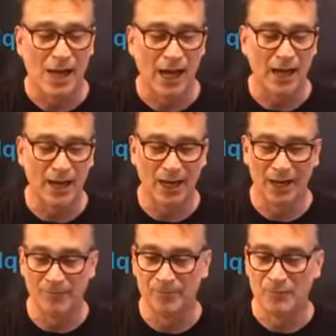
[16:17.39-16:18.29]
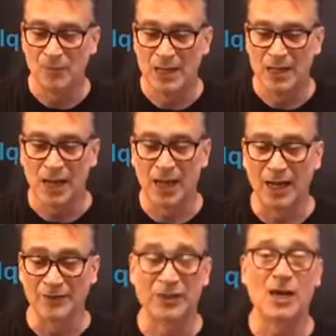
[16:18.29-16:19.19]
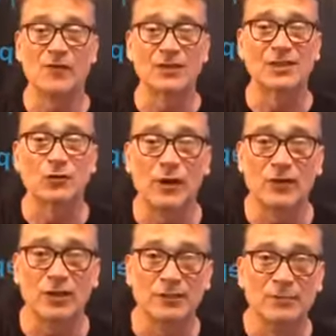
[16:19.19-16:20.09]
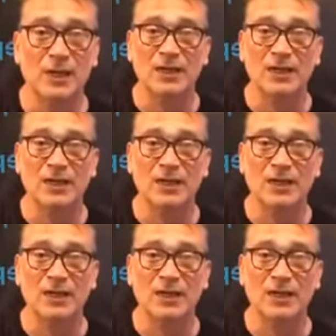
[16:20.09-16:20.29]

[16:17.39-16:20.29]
The comfort swivel,